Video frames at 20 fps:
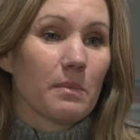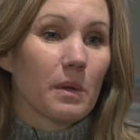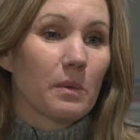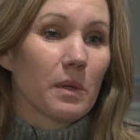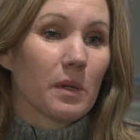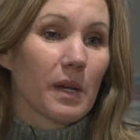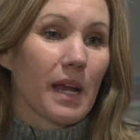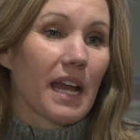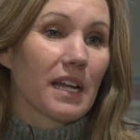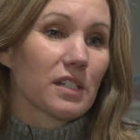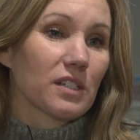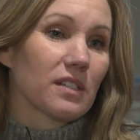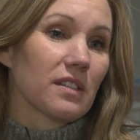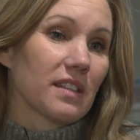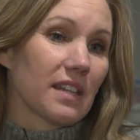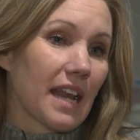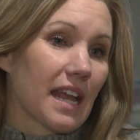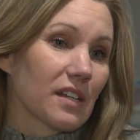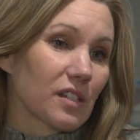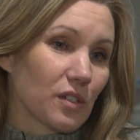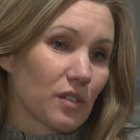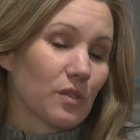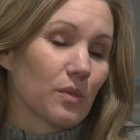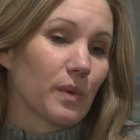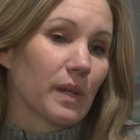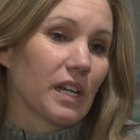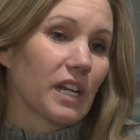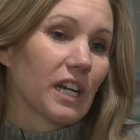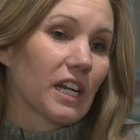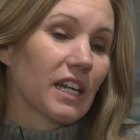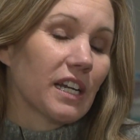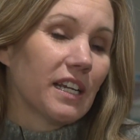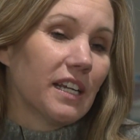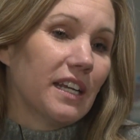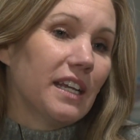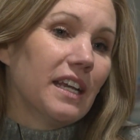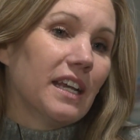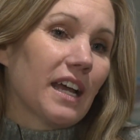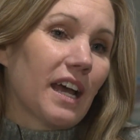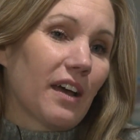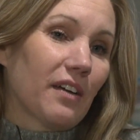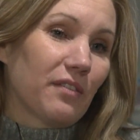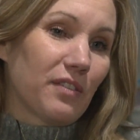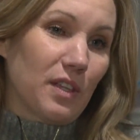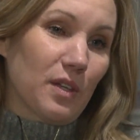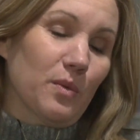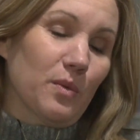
but we were actually the national winner of the